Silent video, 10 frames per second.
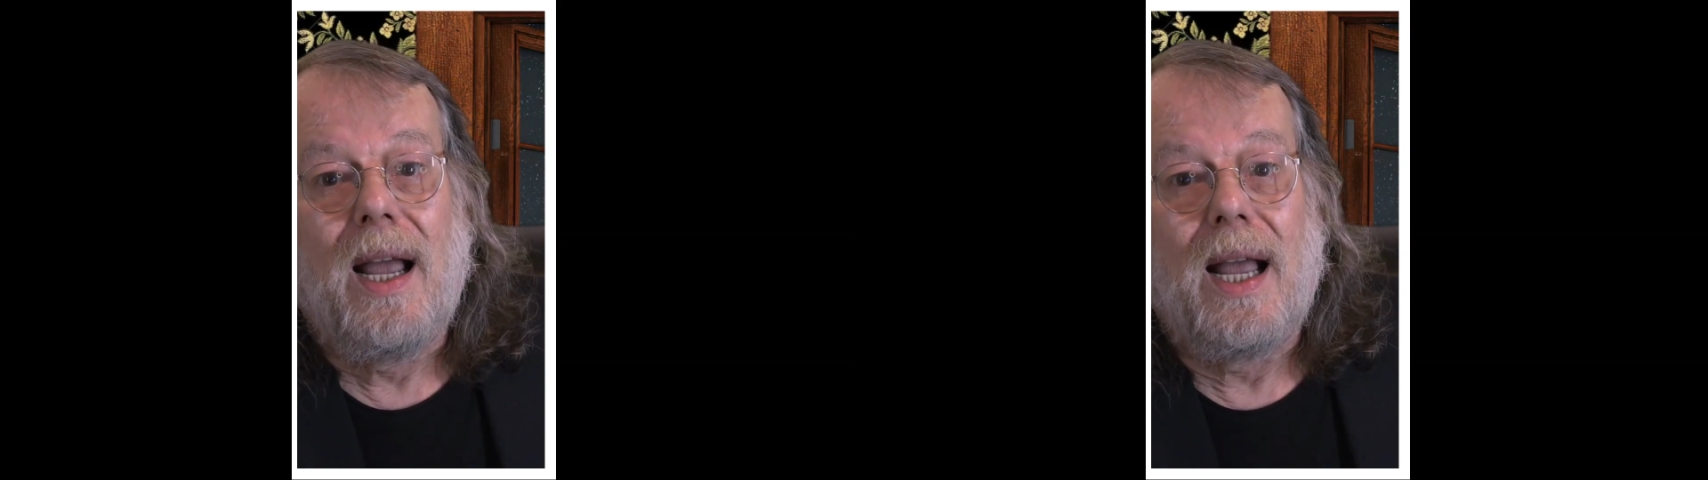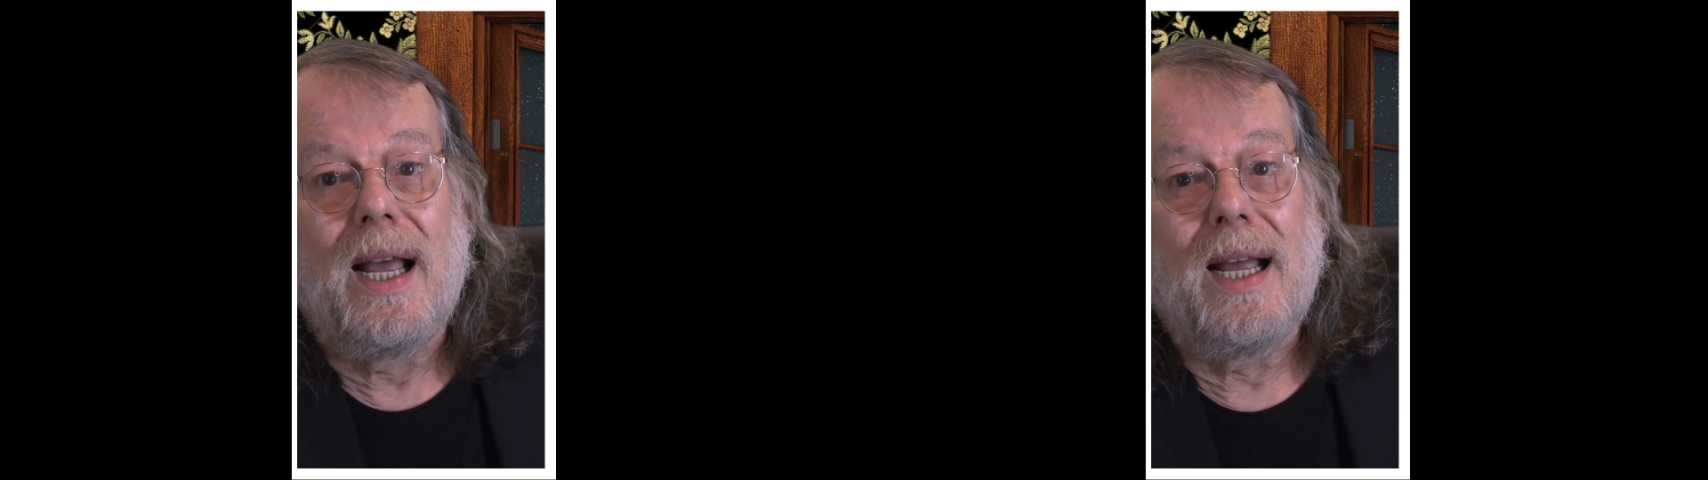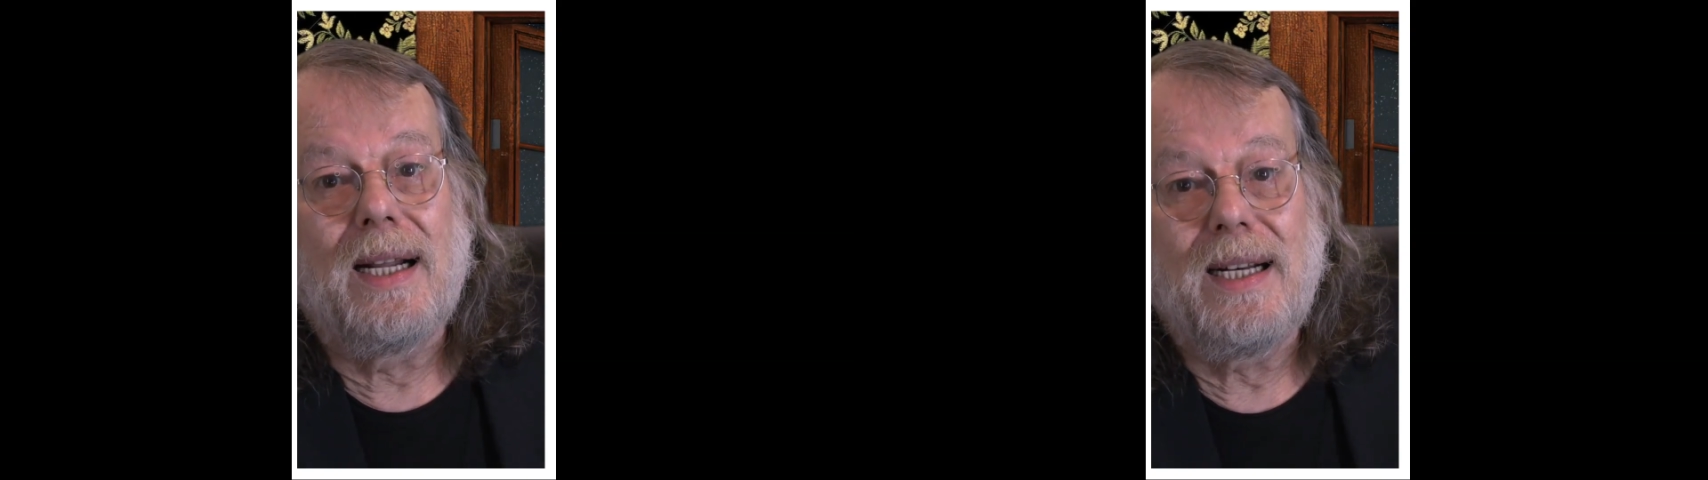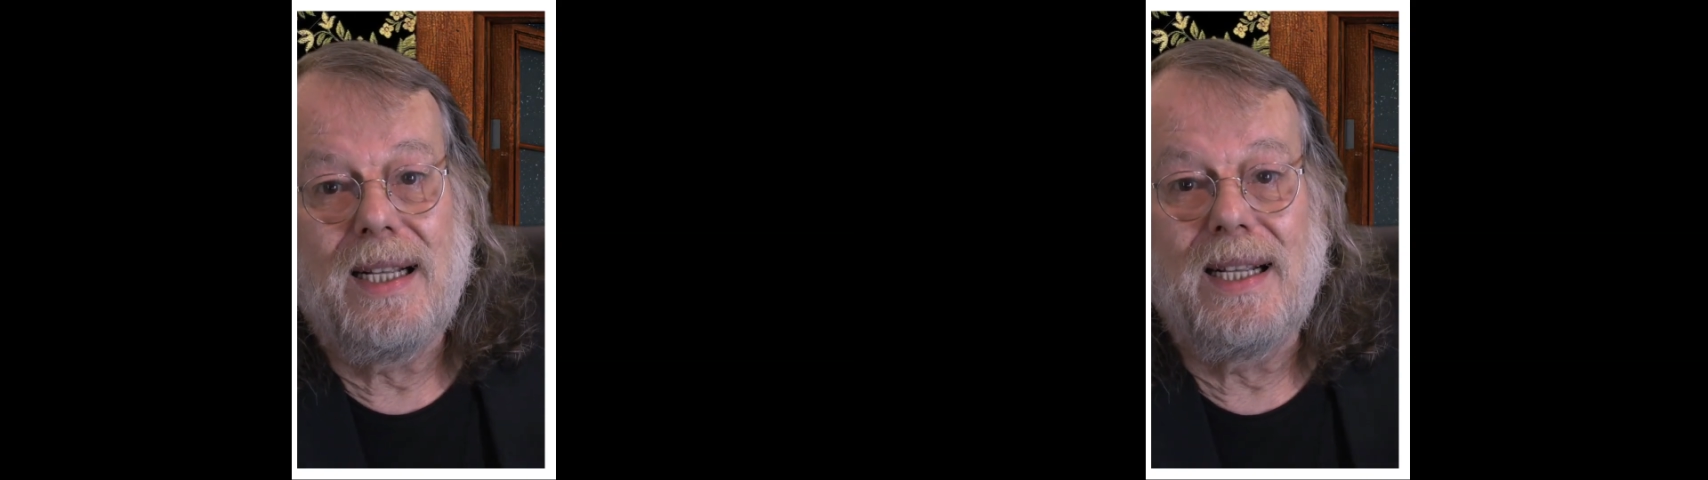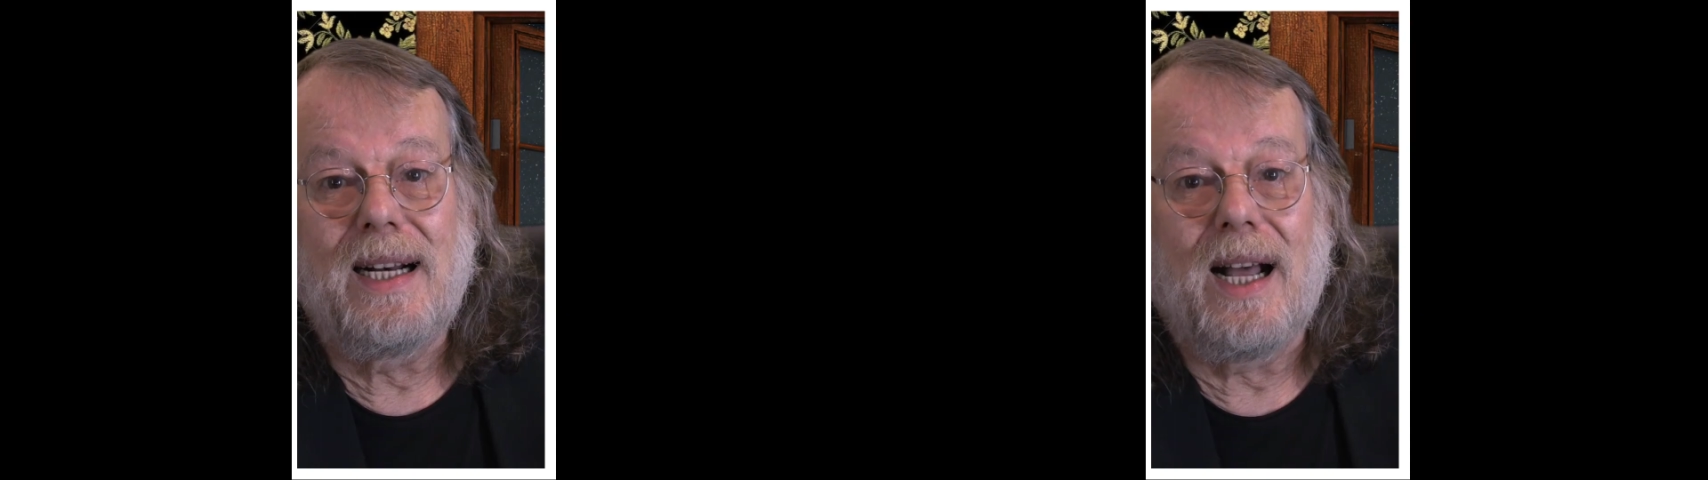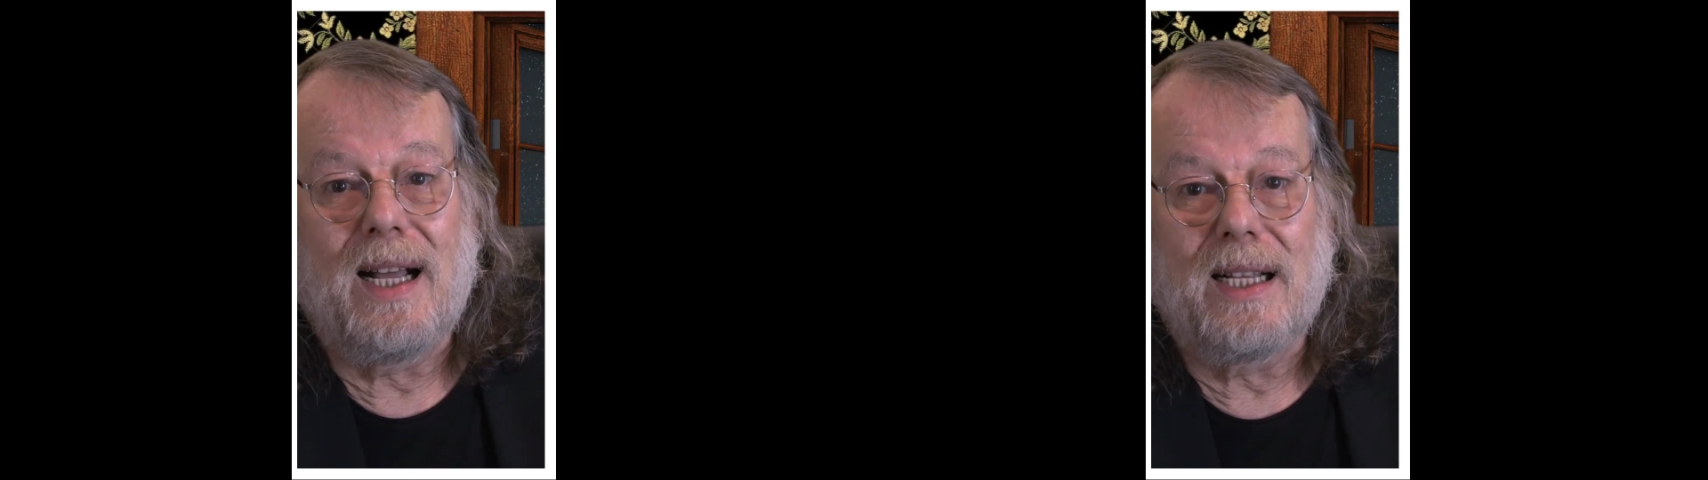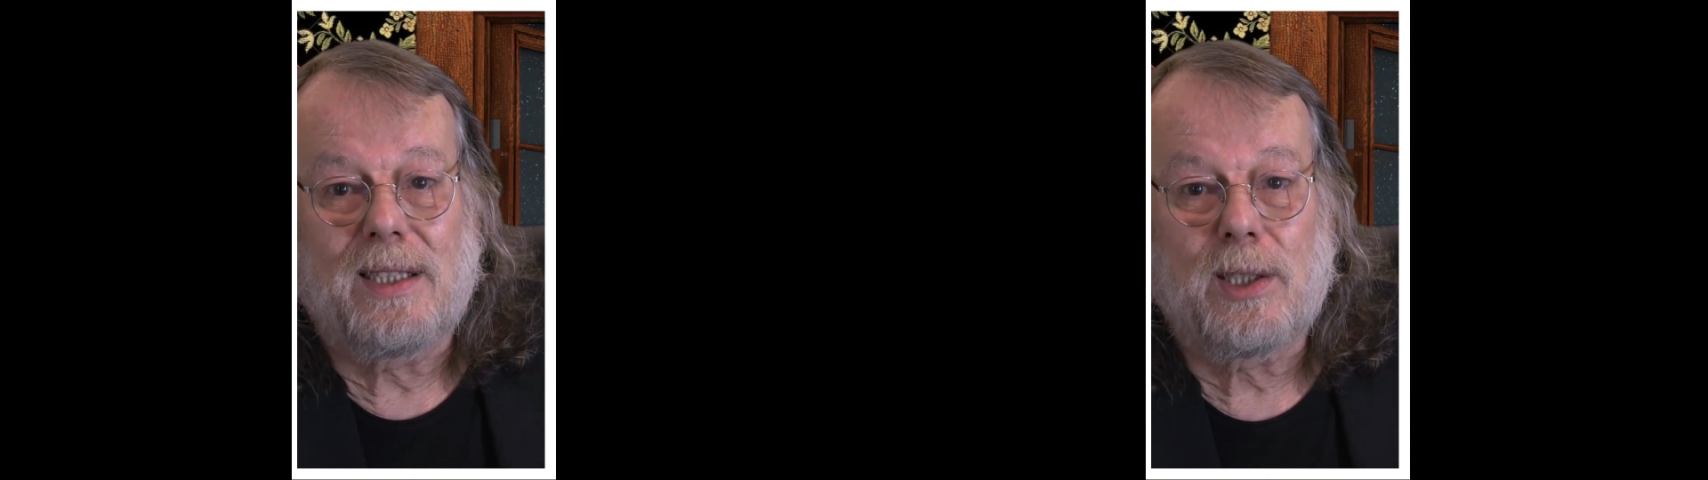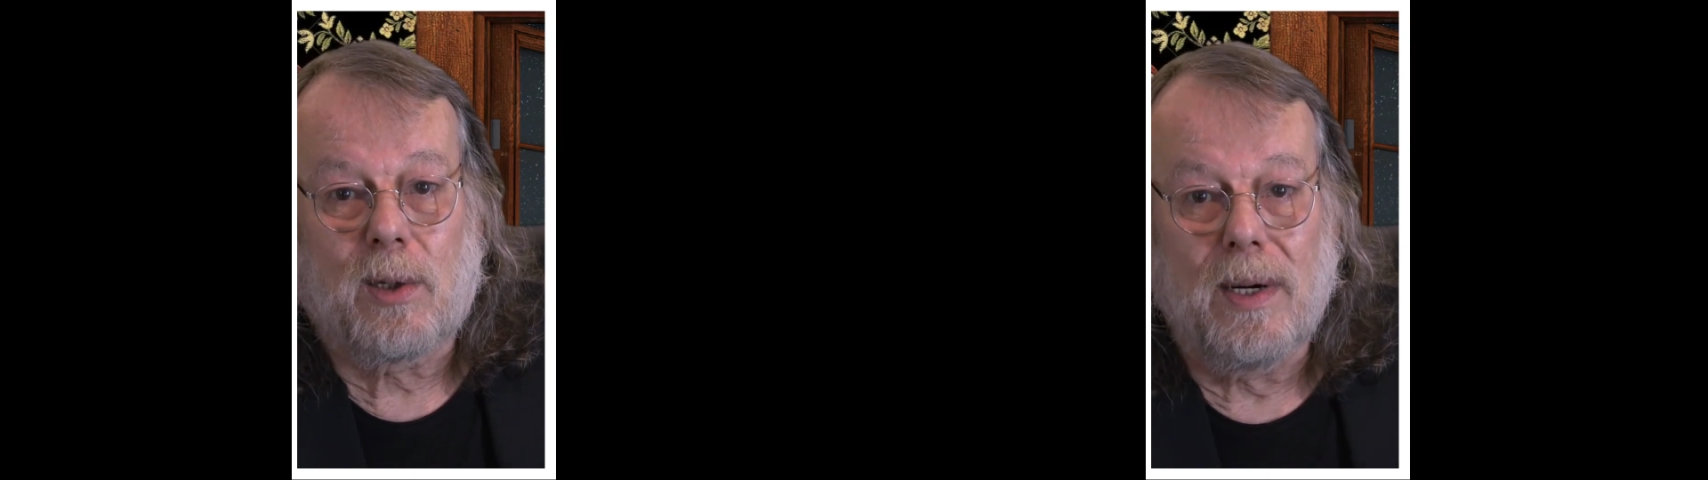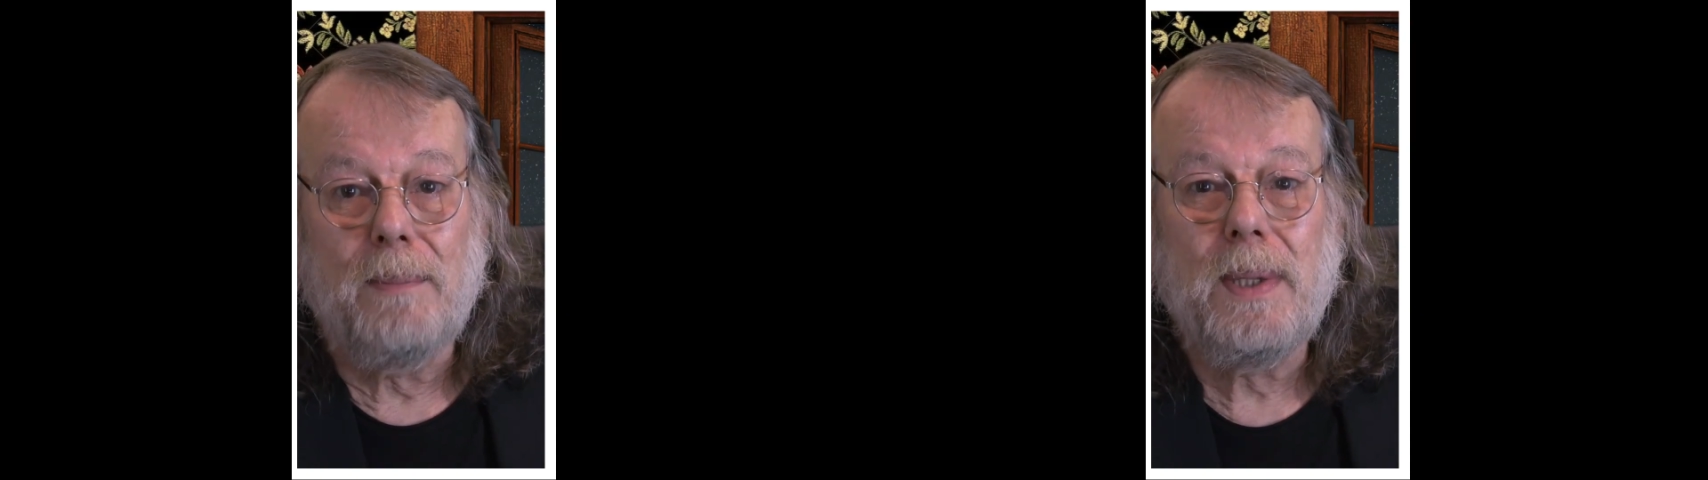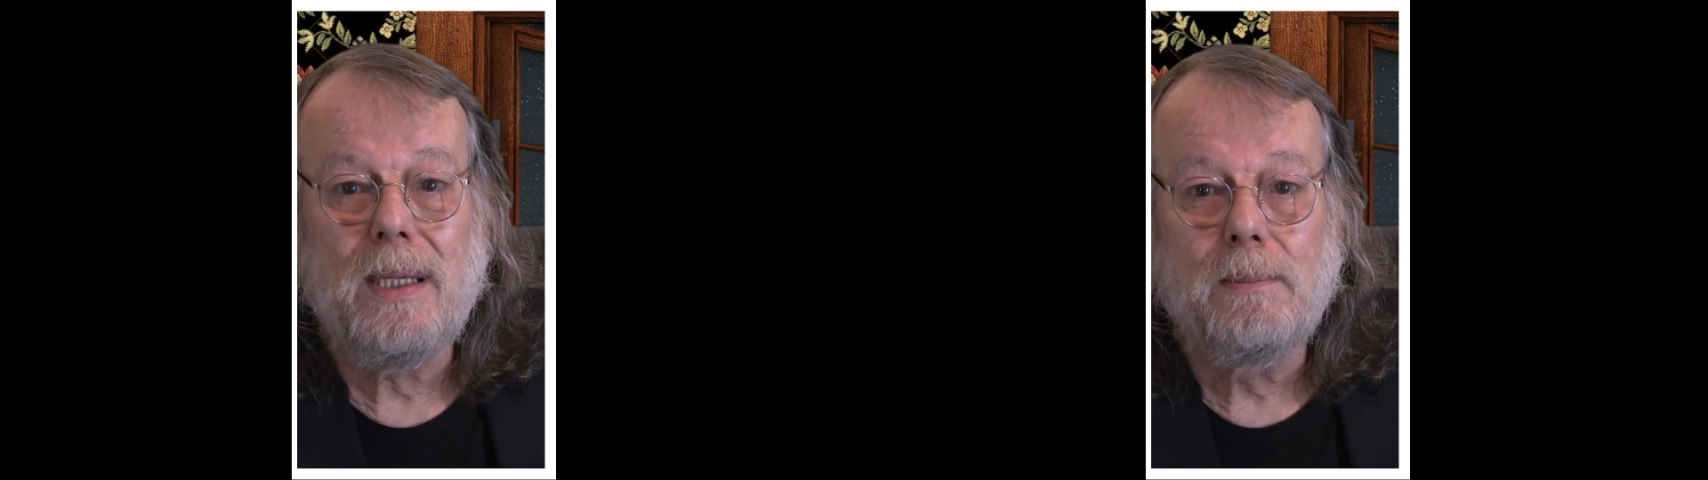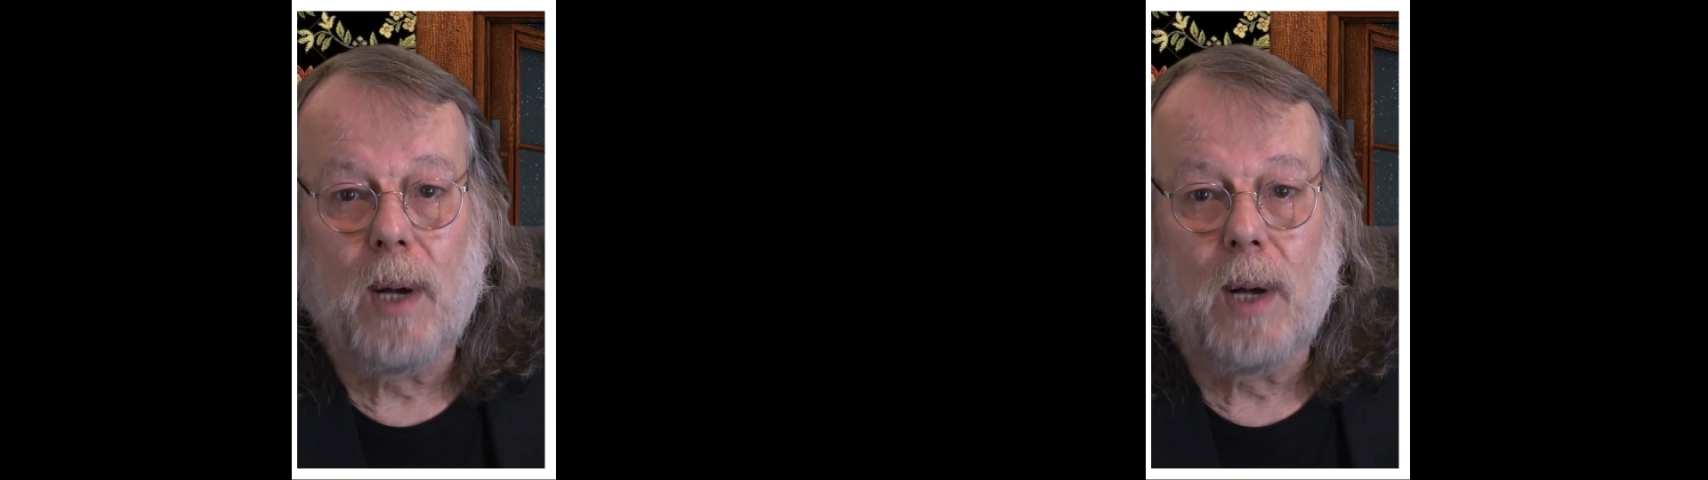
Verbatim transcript: and in a scraping